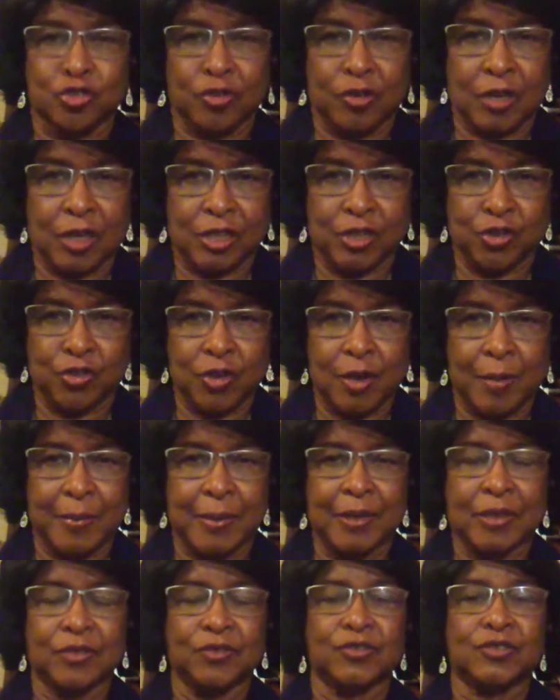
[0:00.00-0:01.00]

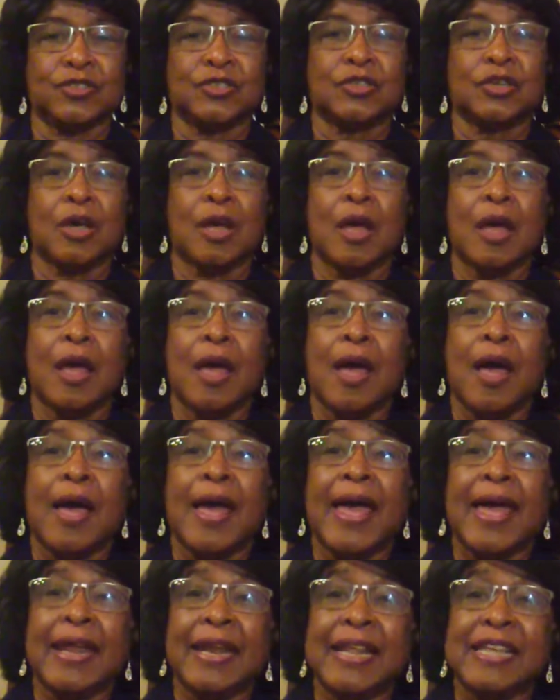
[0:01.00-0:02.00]
contributors,
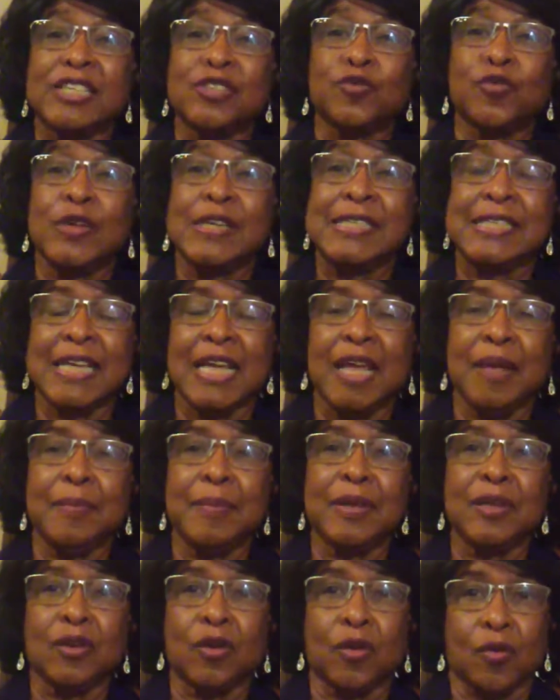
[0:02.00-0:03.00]
and it's
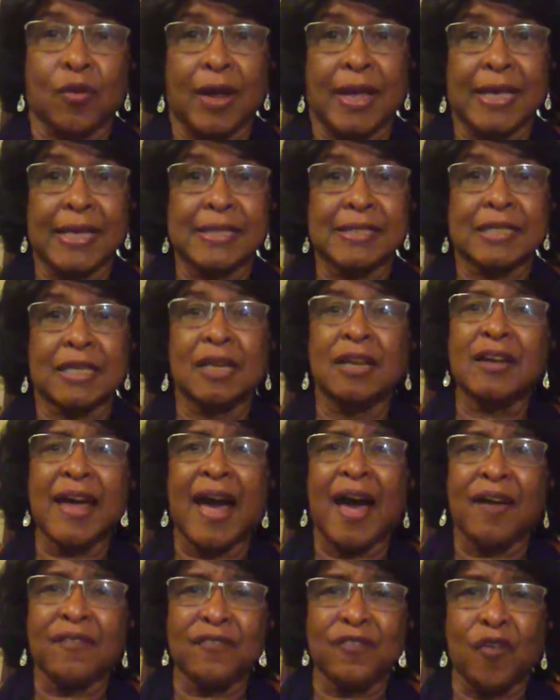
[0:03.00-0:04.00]
Redeeming Grace. Look
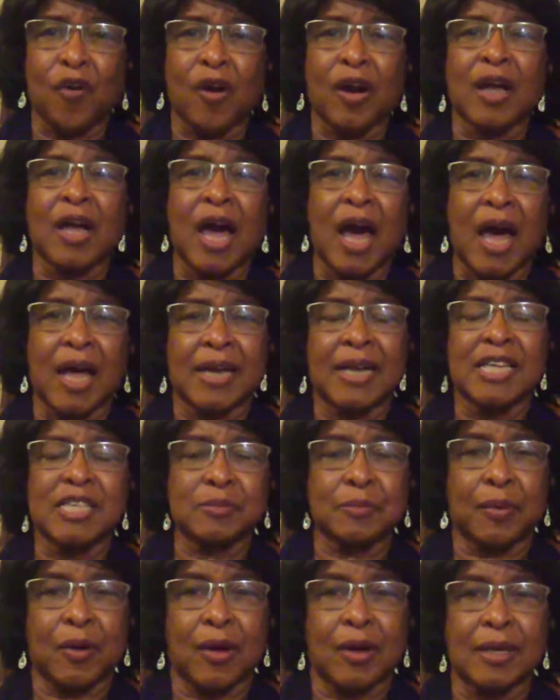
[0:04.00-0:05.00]
how far God
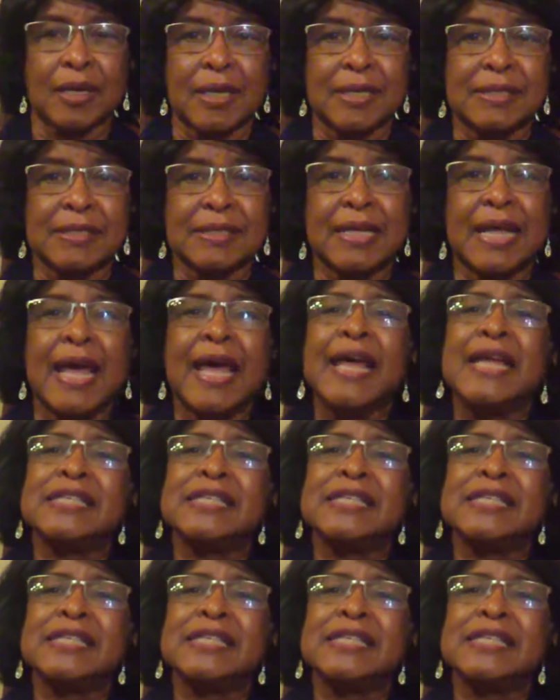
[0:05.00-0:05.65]
has brought us.